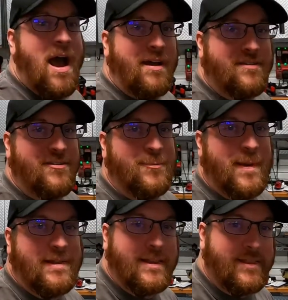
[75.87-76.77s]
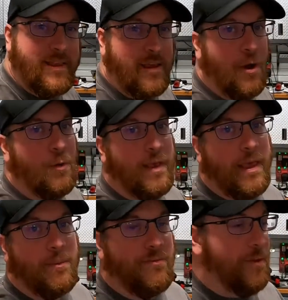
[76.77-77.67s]
I suspect that the
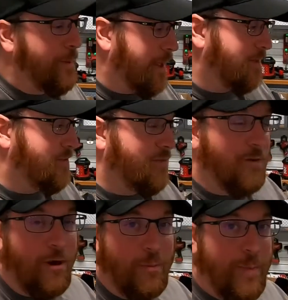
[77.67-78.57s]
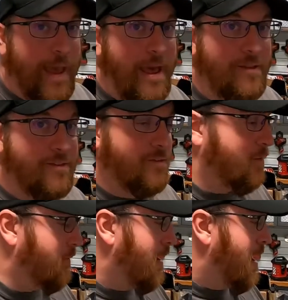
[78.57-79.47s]
OEM V-bands have gone bad.
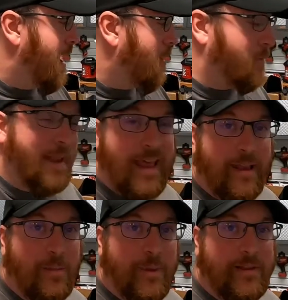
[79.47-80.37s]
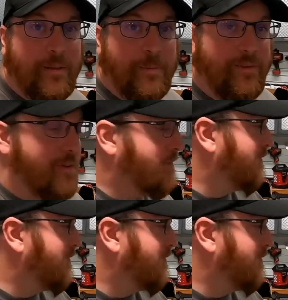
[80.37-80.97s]
So I went ahead and picked up a set of